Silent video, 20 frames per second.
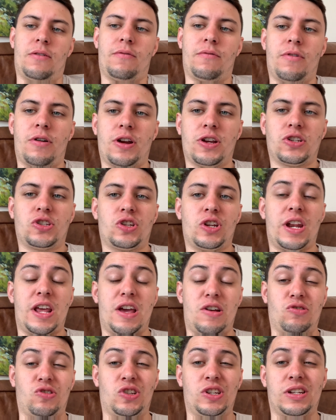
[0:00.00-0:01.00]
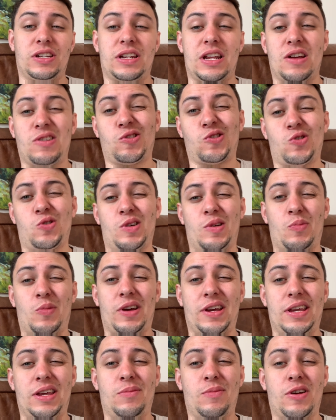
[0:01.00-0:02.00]
Right, so now sitting down doing my
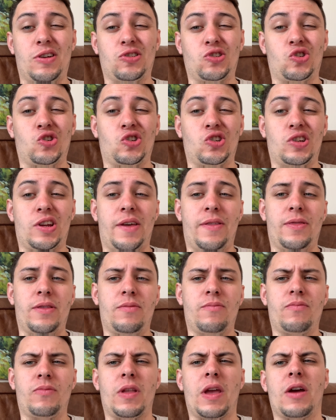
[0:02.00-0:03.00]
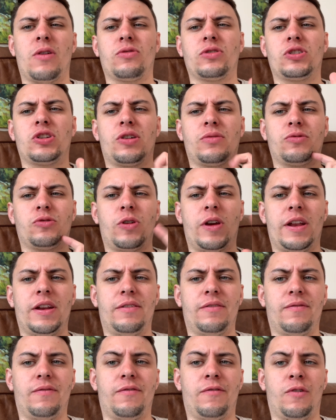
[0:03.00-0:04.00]
emails, just done them. Now it's time to
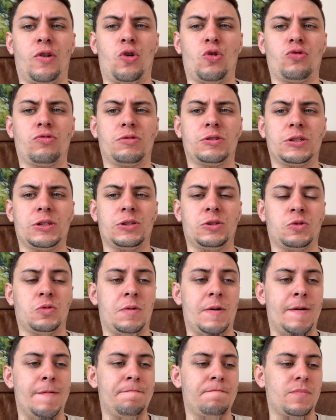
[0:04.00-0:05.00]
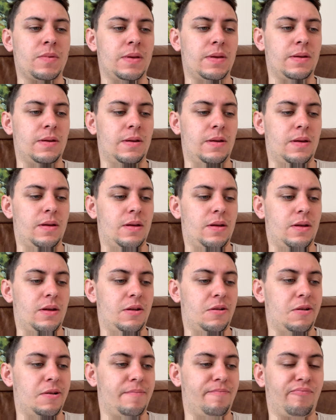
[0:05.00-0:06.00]
edit vlogs as well.
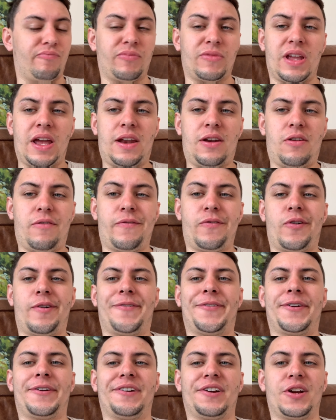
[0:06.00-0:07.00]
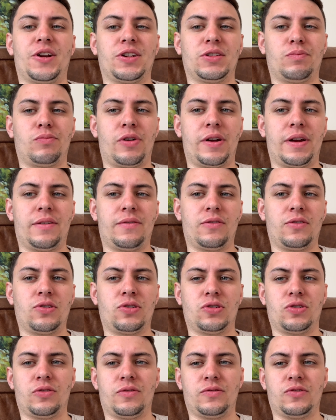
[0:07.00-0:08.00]
Had a very, very nice
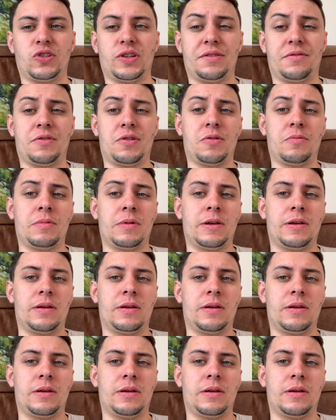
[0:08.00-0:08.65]
breakfast of cereal.